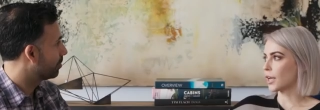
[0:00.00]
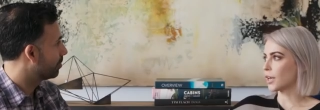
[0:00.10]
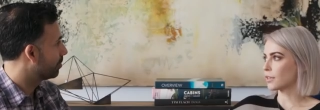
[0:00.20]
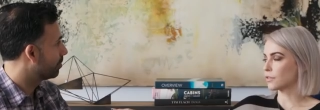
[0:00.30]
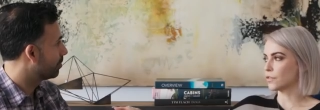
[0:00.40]
Speaker 1: I
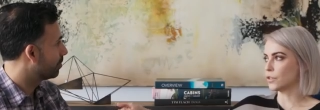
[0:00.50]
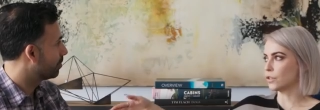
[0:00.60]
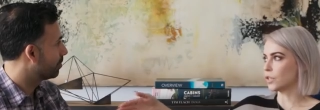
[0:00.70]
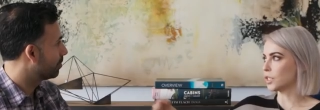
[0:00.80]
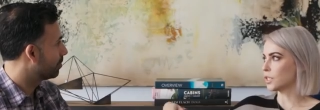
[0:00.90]
guess
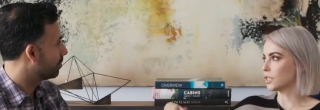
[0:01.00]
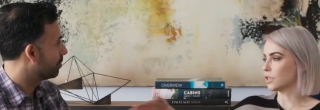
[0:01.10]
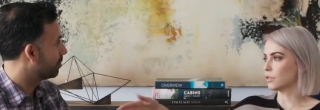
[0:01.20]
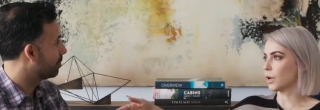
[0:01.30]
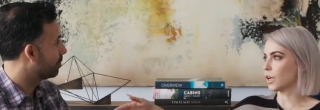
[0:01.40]
Phil had
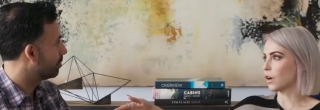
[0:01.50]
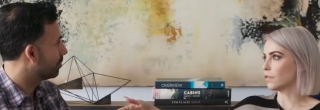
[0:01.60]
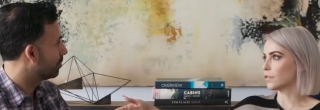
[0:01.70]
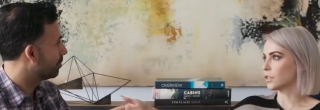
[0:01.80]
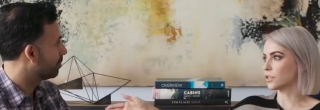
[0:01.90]
seen my
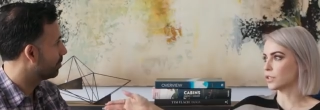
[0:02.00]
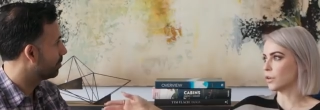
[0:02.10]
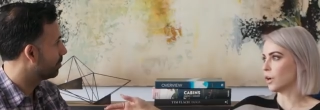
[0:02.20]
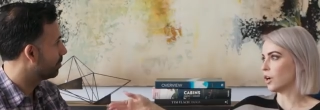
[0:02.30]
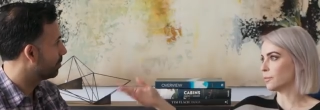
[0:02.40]
confidence
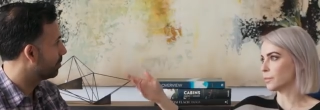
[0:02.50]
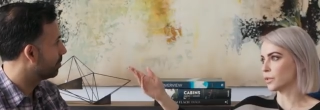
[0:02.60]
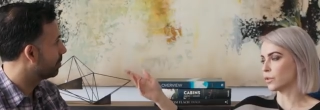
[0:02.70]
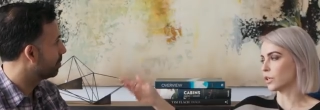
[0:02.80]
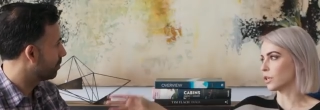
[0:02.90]
go up,
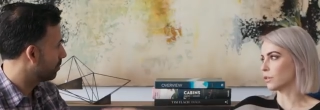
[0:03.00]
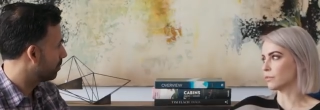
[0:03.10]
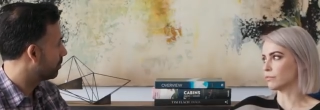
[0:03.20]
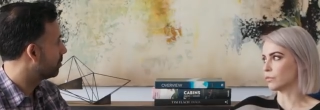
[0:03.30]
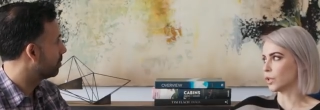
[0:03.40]
or
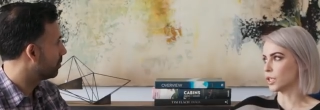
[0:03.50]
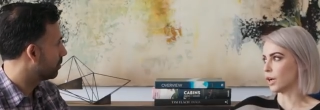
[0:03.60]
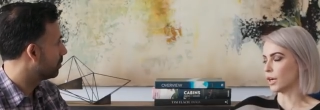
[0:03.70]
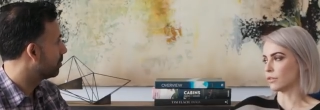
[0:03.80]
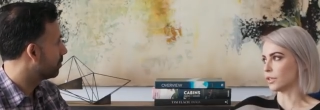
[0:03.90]
what?
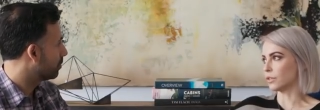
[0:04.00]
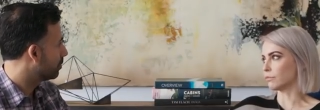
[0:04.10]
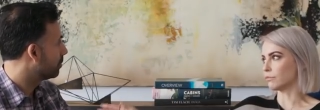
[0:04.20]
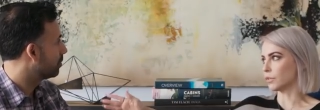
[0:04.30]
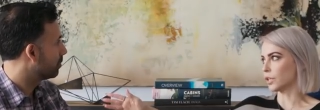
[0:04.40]
I don't
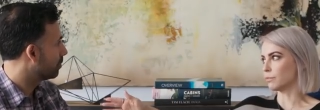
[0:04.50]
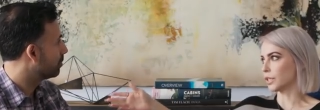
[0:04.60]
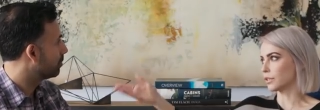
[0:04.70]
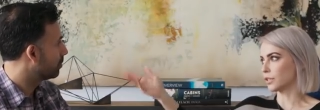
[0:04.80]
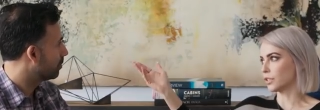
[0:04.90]
know what.
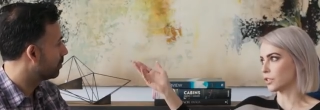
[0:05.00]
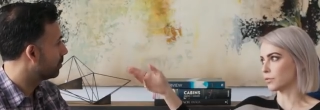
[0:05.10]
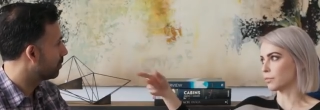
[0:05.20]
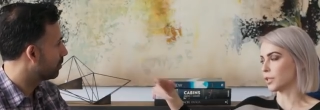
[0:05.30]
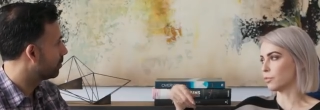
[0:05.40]
But he
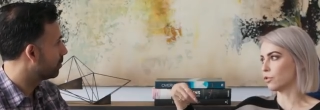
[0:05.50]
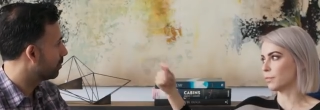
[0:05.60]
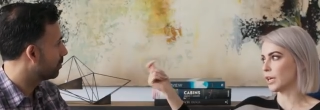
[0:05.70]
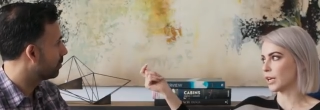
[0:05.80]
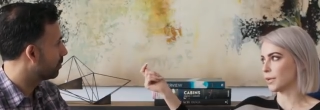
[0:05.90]
just he
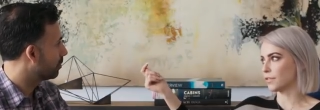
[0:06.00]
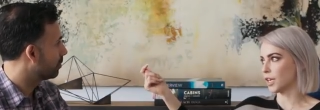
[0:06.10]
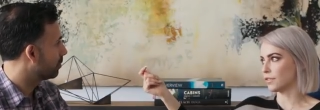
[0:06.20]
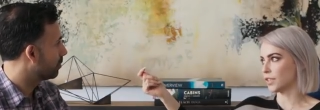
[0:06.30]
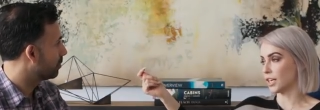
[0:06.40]
pulled me out of my
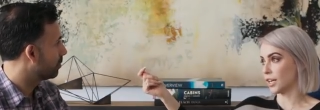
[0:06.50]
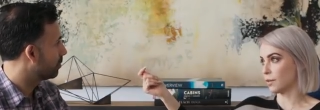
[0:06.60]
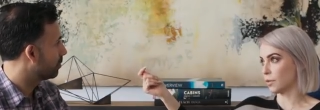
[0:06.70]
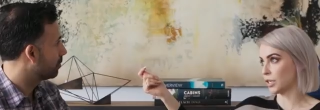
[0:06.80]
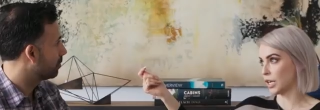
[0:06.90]
5-10 game one